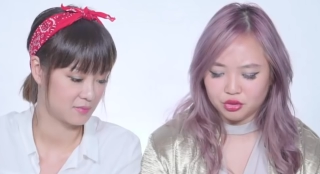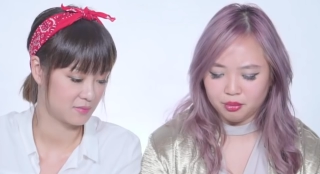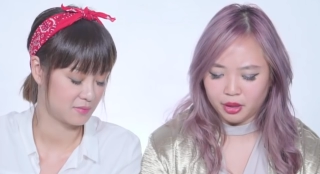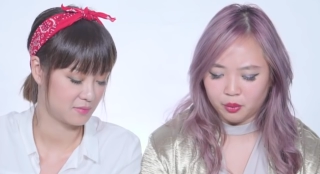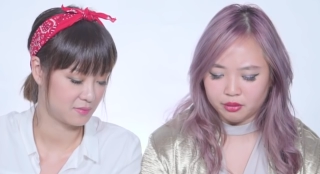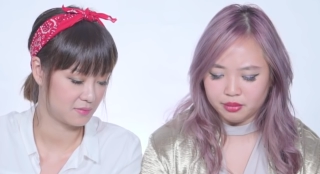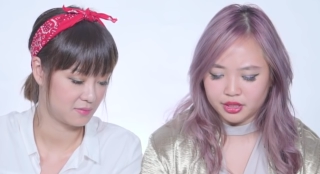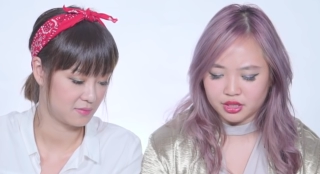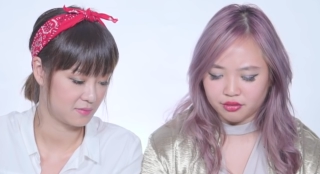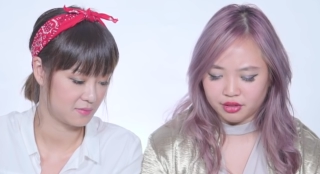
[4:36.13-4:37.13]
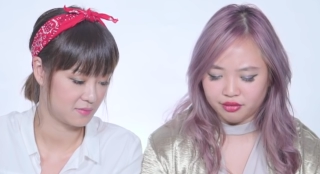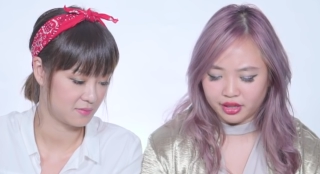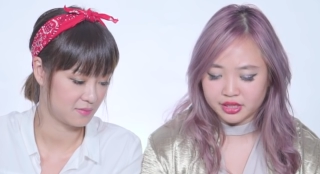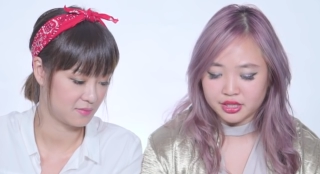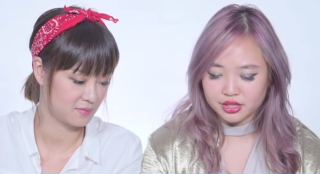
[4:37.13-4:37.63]
Speaker 1: So my one piece of
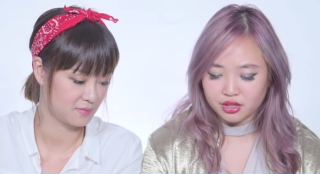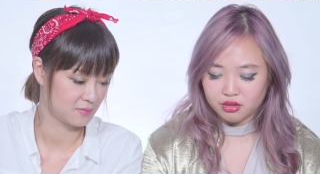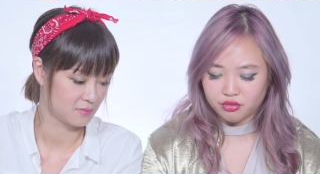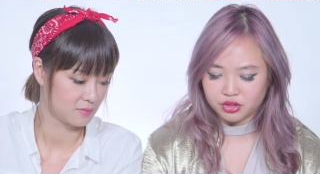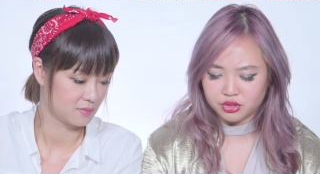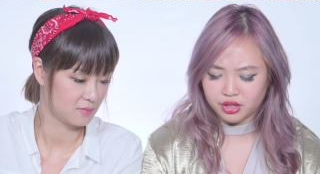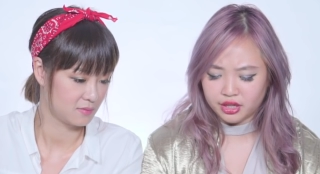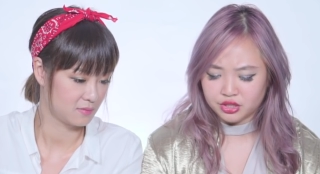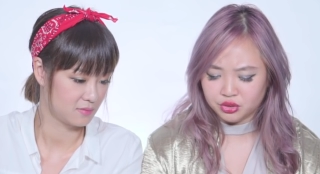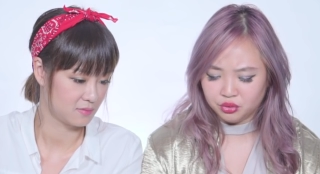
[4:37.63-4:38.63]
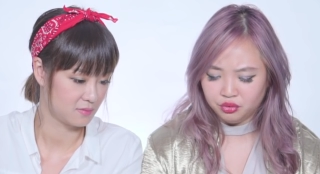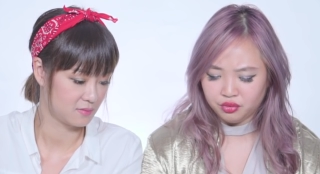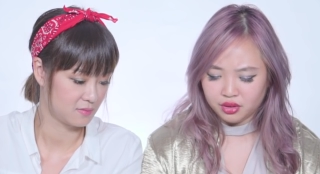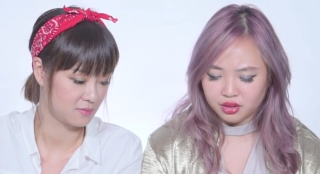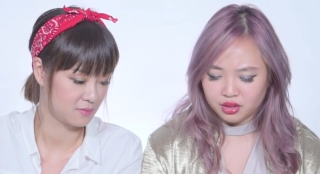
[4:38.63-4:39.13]
advice for today's youth
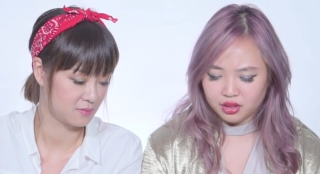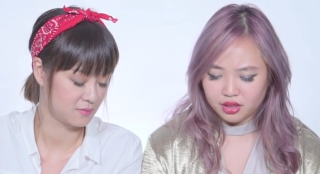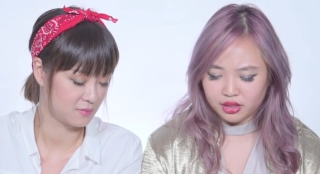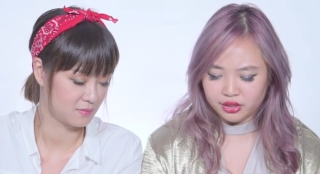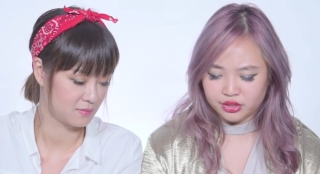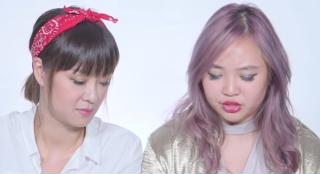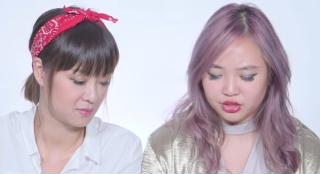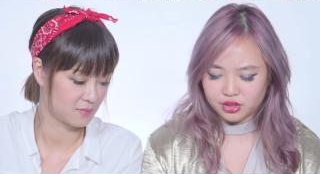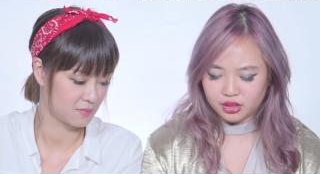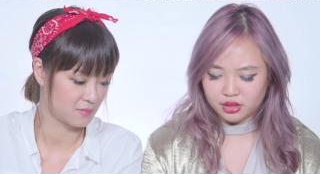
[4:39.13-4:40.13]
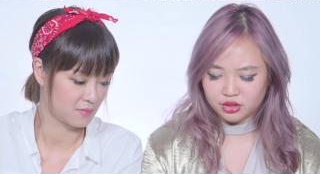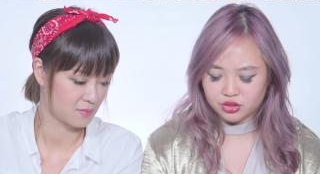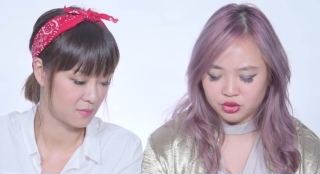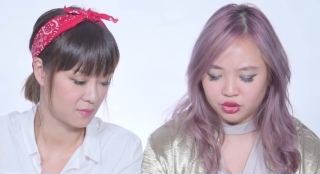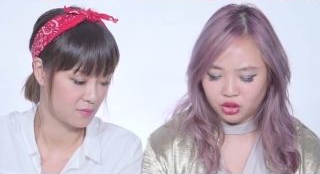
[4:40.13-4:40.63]
is
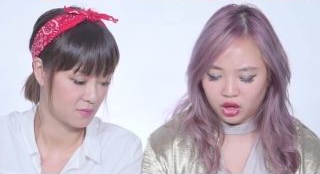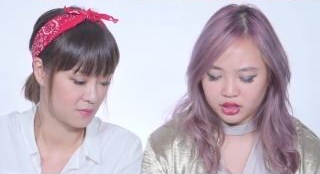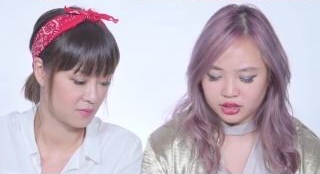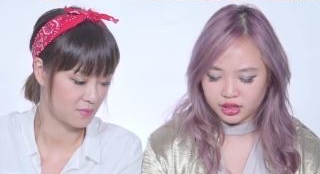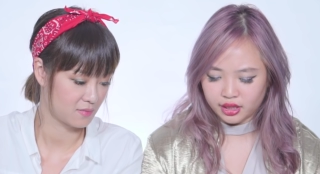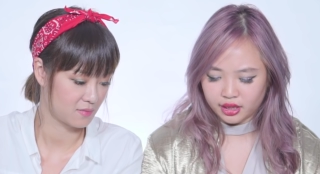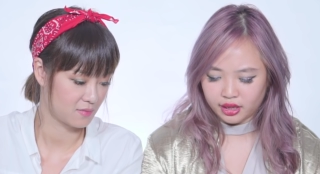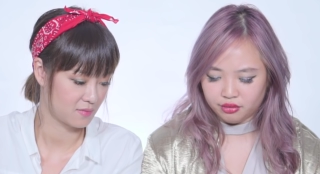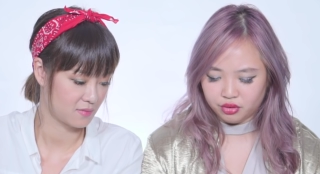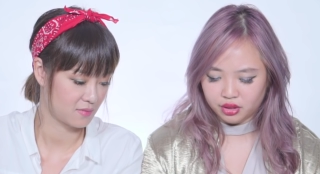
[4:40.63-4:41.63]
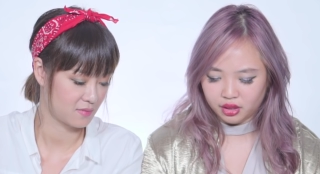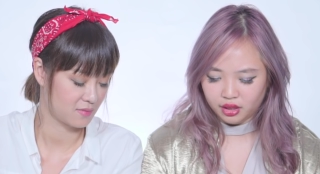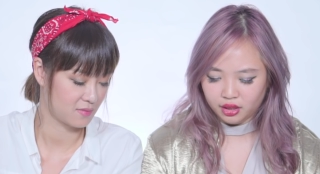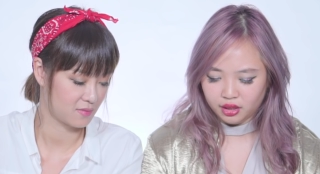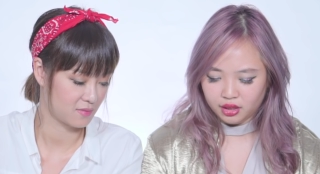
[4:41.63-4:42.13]
to not take
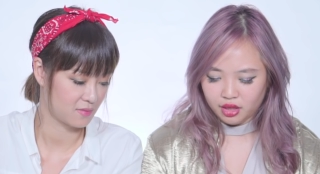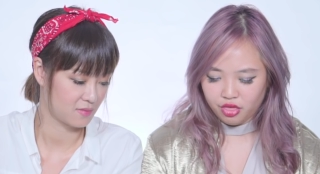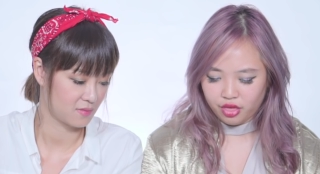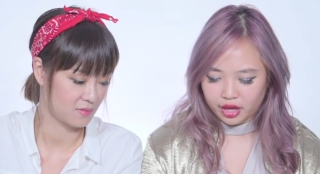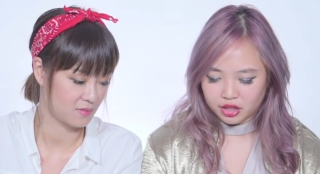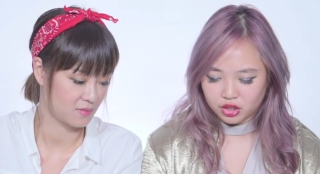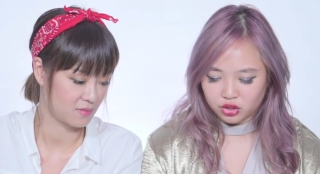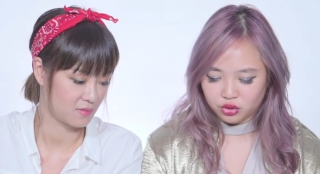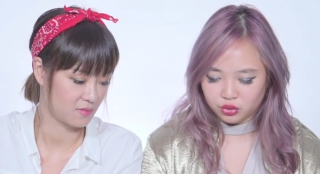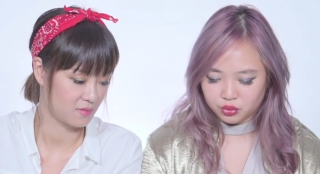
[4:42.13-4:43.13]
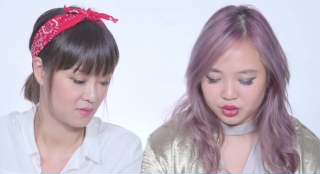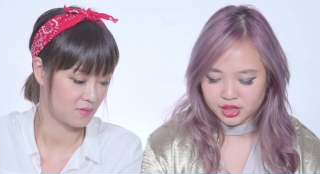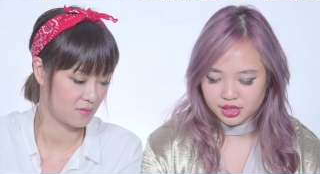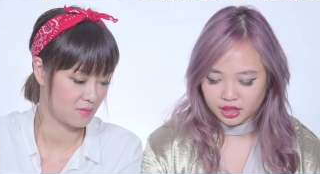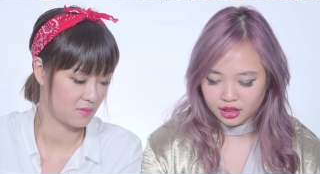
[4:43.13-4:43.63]
everything you
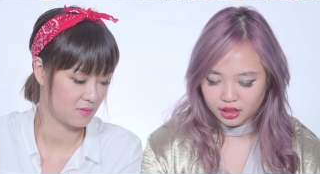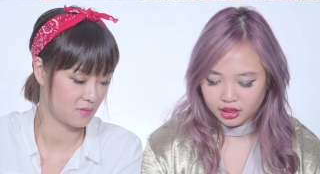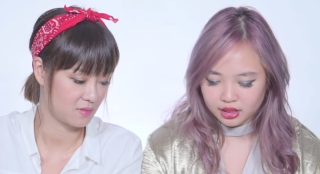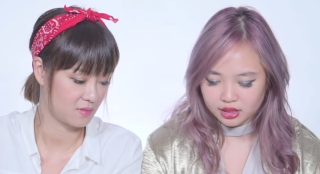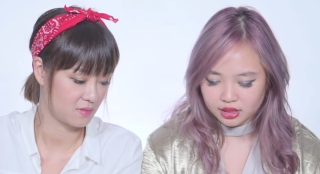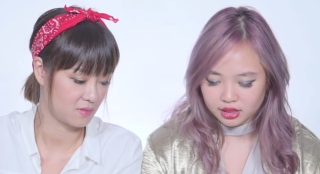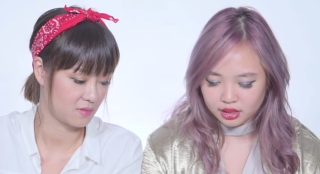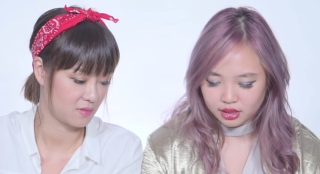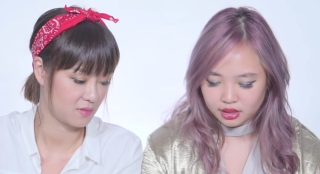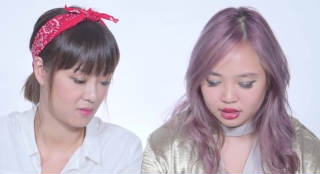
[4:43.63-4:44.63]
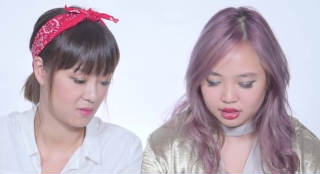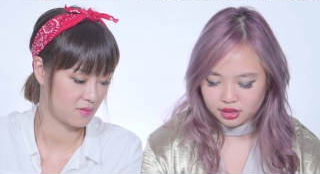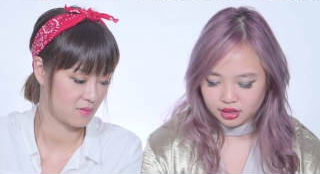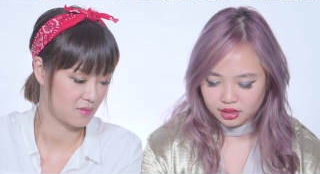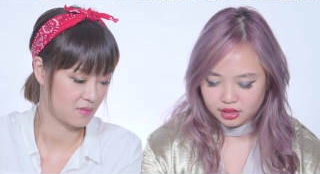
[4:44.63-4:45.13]
see, see,
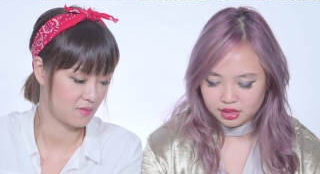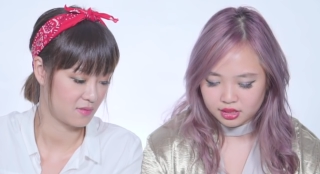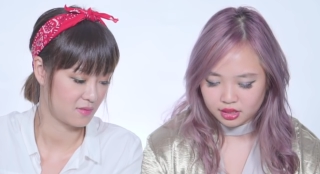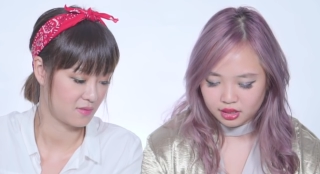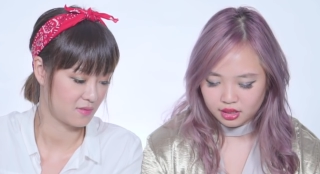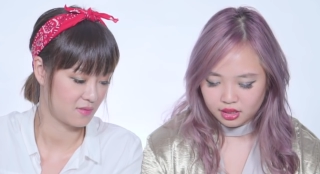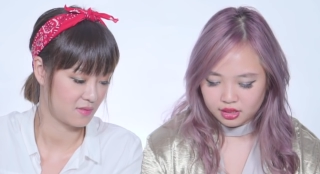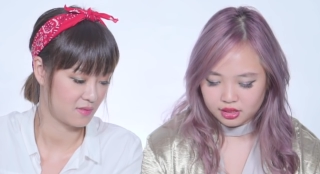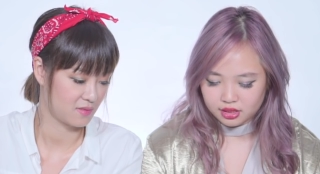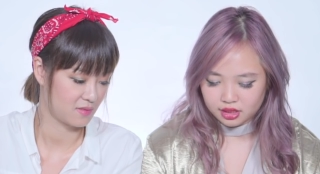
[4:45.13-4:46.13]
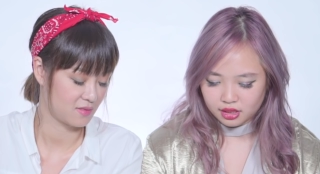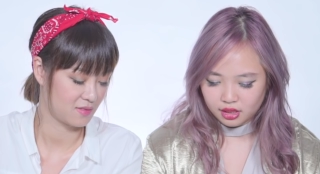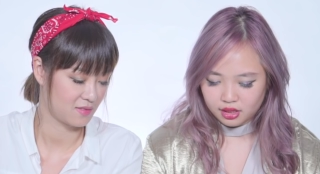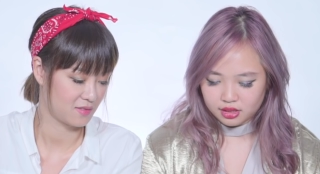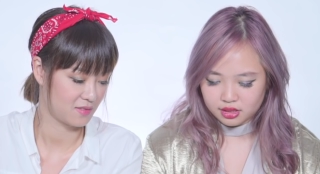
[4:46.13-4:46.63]
see, see, see,
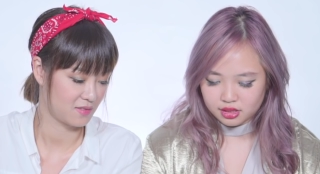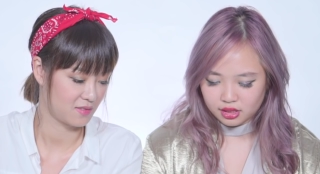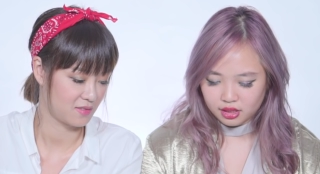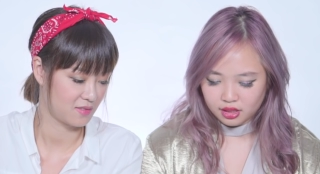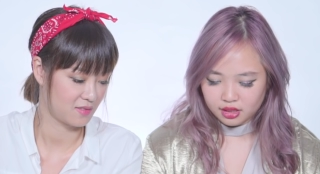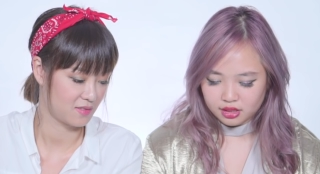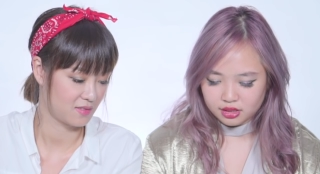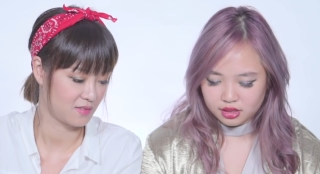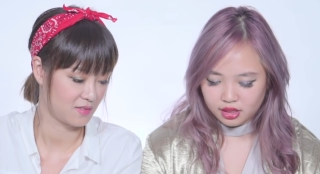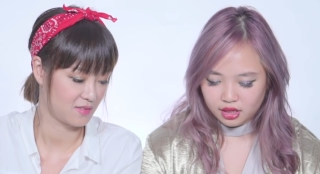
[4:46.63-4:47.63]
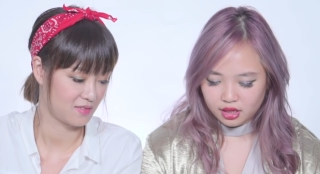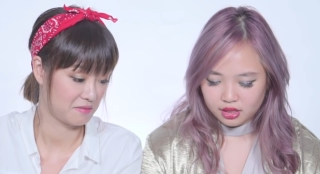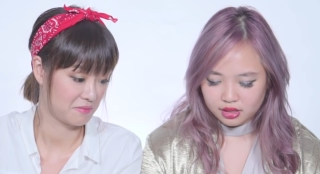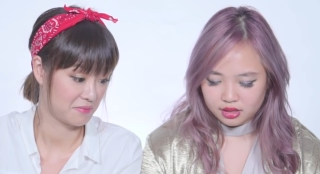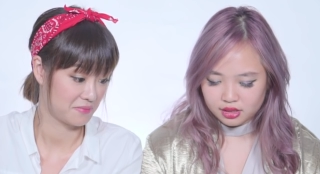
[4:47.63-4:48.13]
see, see,
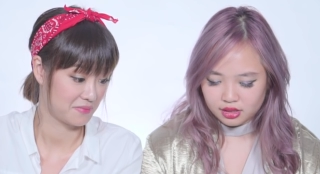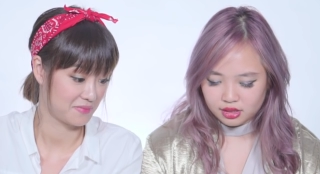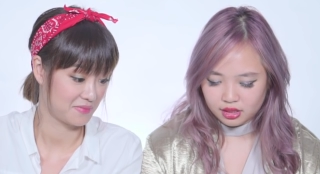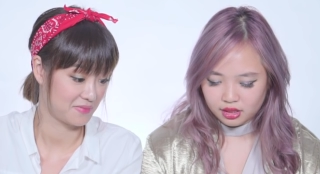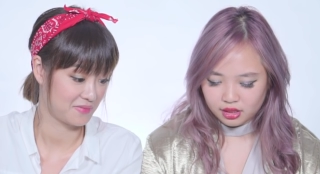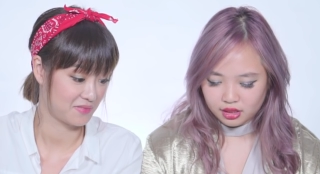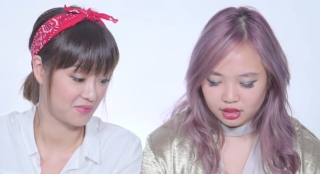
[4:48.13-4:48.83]
see.